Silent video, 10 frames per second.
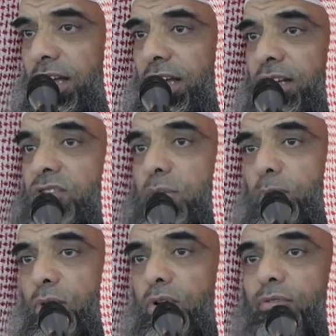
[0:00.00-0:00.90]
in
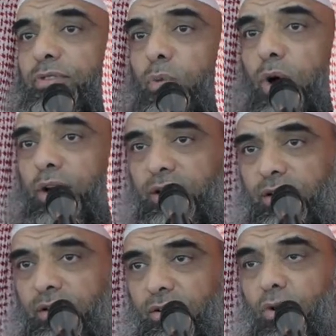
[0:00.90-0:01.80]
support of the
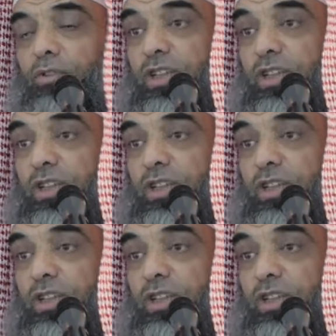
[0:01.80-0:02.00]
one, or the